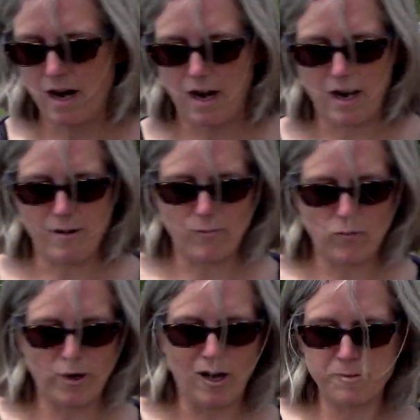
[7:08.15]

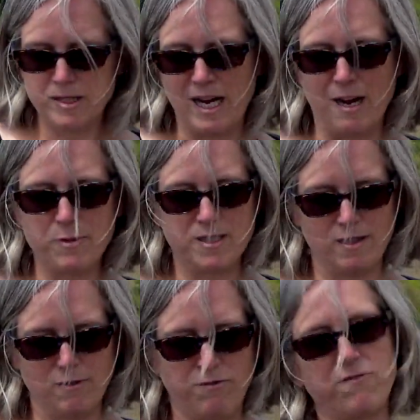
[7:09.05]
What often happens in
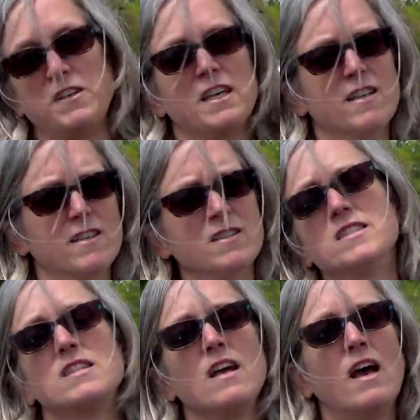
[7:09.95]
the
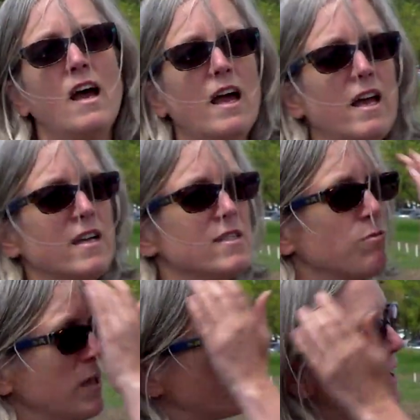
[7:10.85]
field is
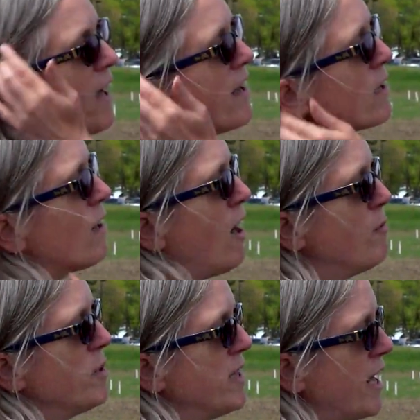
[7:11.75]
we get a
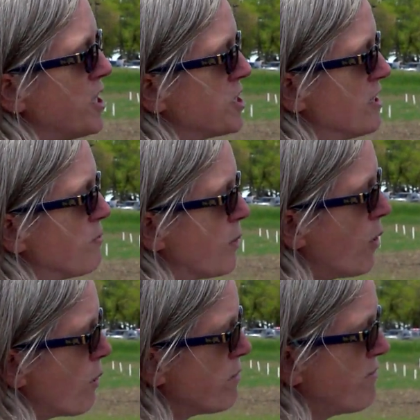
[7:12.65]
combination of
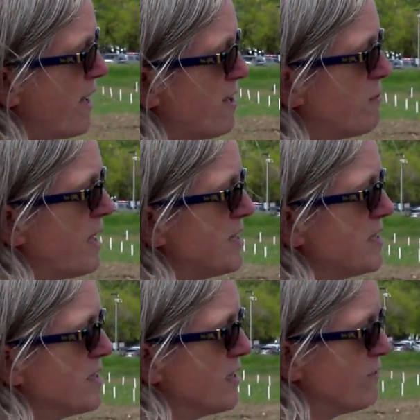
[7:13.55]
both
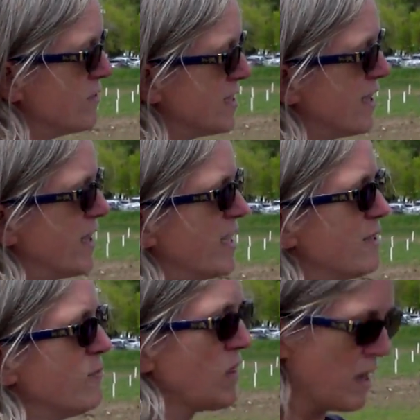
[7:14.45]
Aphanomyces and
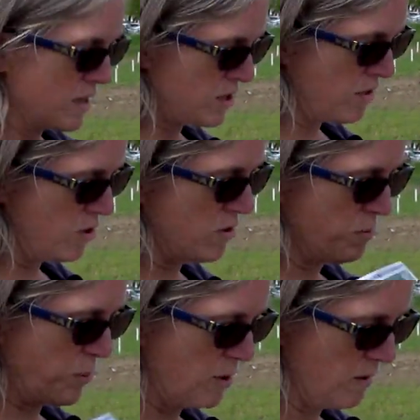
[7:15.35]
Fusarium. So you can
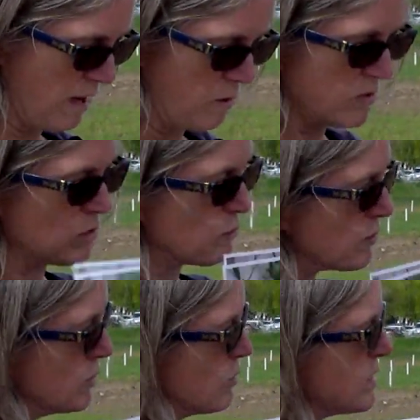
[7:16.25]
pull out the
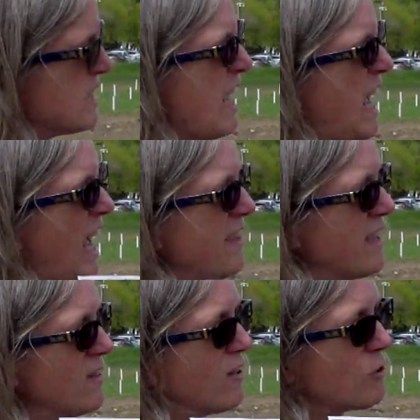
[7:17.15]
roots and
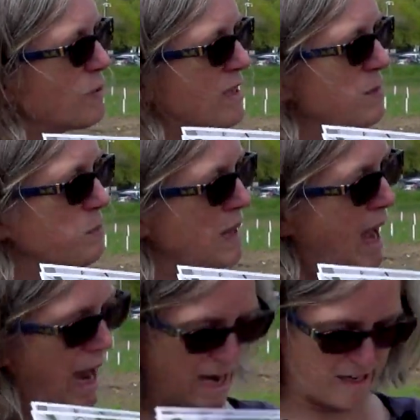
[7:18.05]
they look really
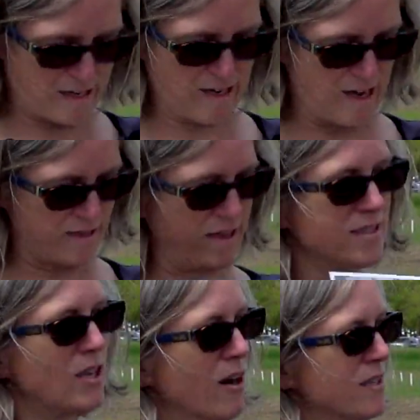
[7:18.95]
black, and then
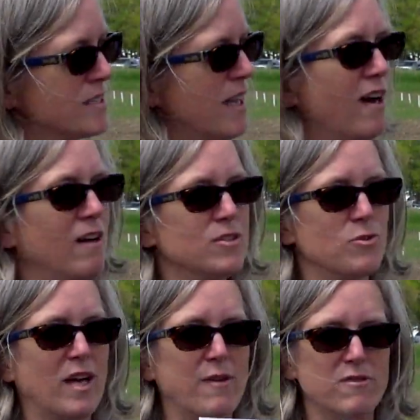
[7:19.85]
it's hard to tell, do
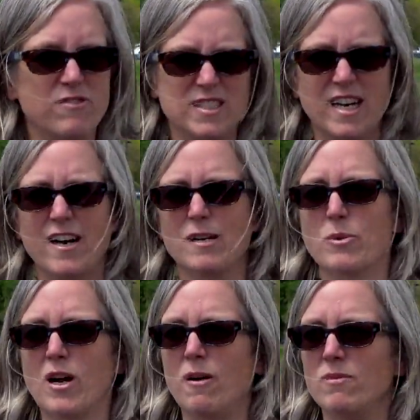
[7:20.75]
I have a Fusarium
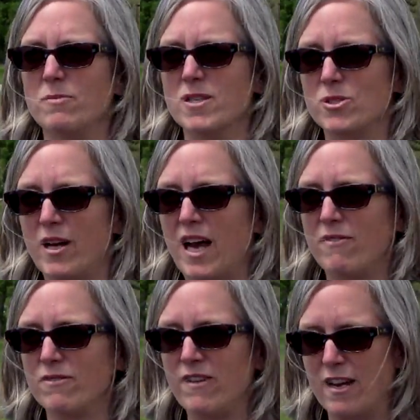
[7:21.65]
problem or do I have
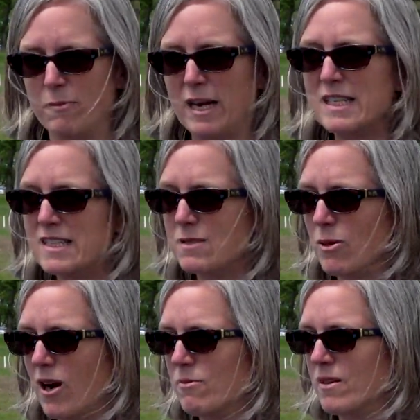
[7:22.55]
an Aphanomyces
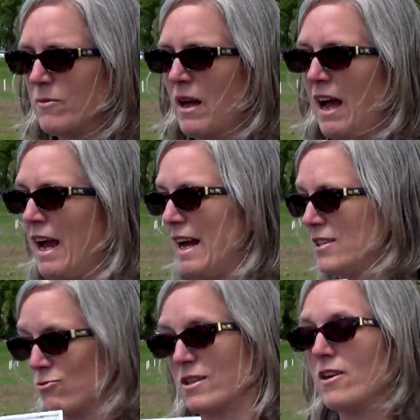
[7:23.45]
problem?
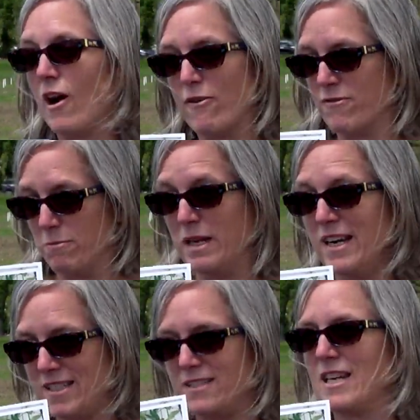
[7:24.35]
It's really hard for
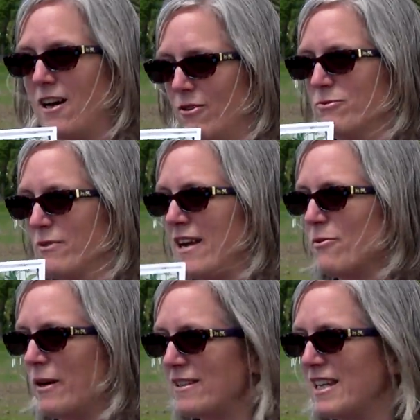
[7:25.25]
me to tell
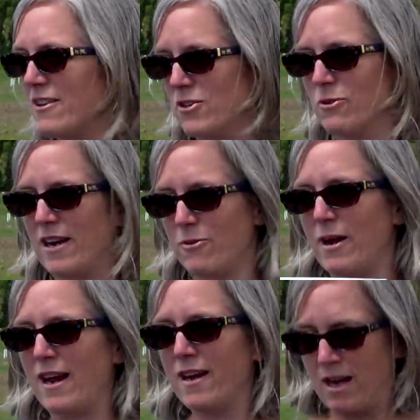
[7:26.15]
you right
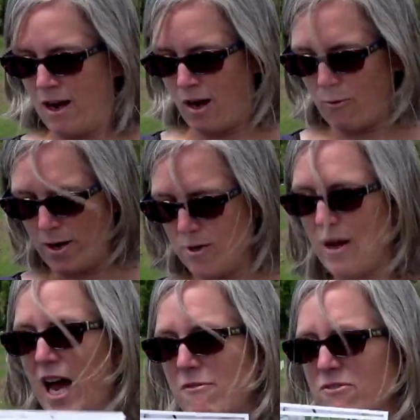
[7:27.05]
away what you
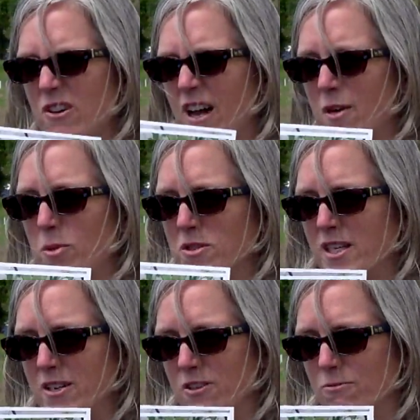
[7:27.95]
have if you kind of pulled
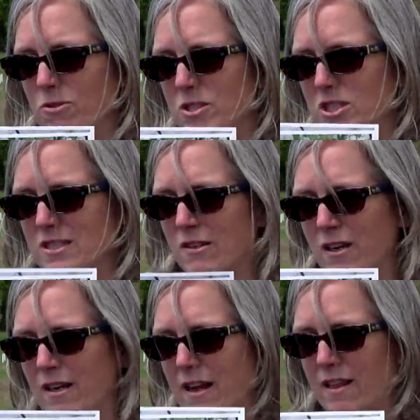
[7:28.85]
out your roots just
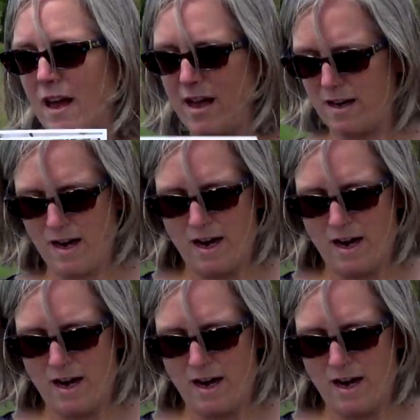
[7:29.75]
looking like that.